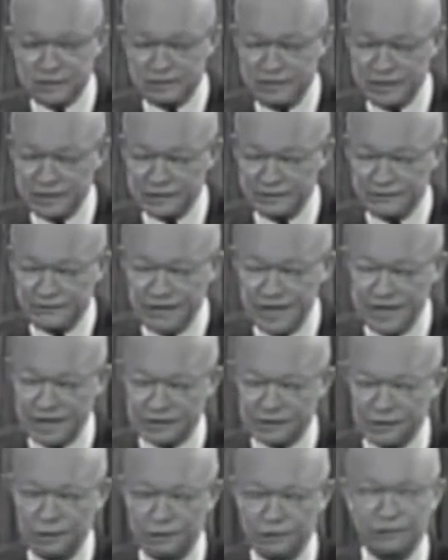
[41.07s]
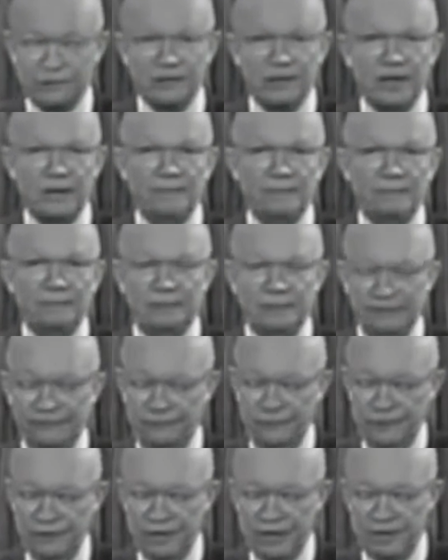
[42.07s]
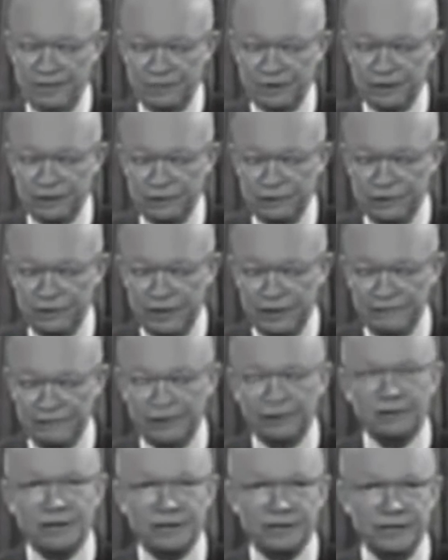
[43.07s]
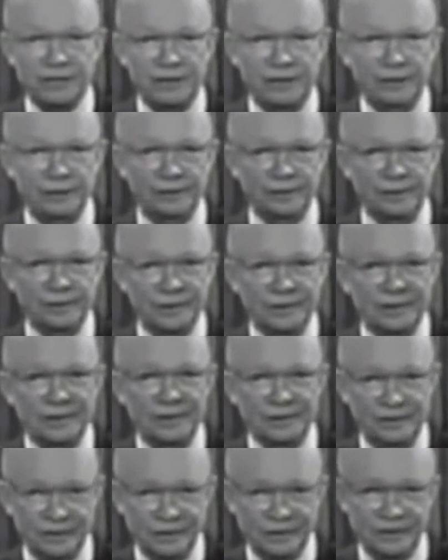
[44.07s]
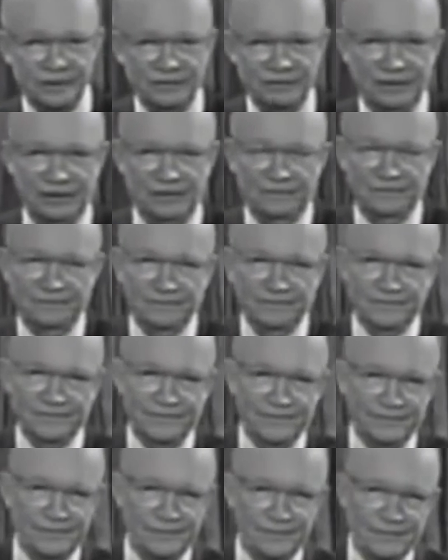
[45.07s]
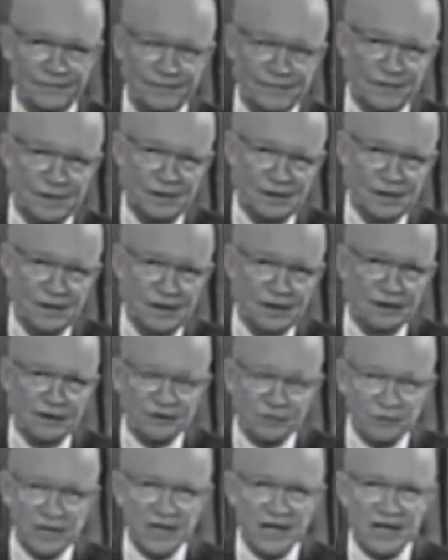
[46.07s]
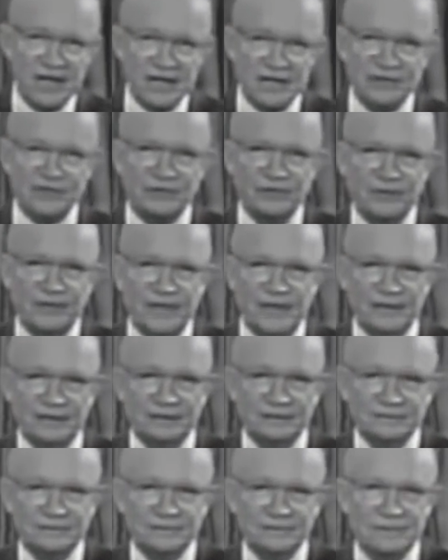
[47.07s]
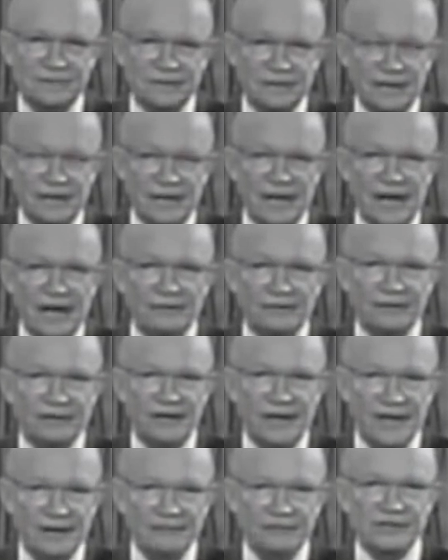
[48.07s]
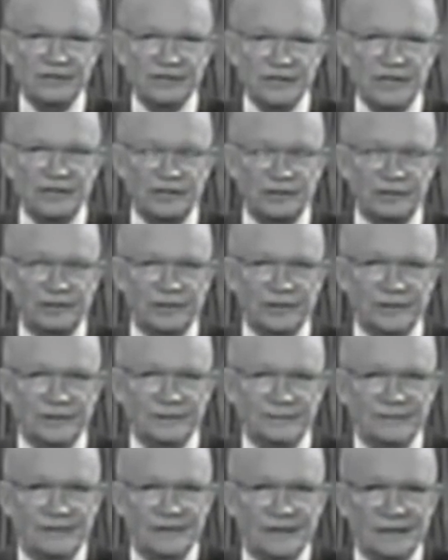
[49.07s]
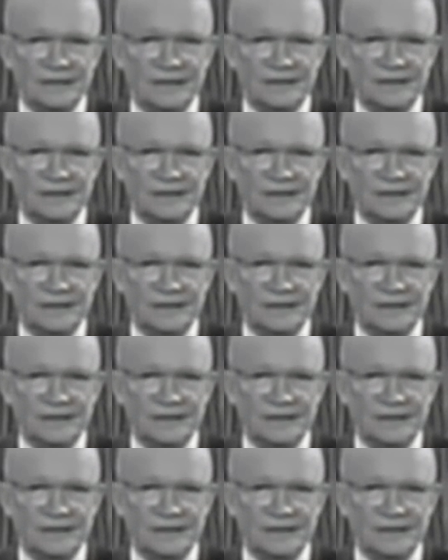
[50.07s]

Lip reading: My special thanks go to them for the opportunity of addressing you this evening. 3 days from now, after half a century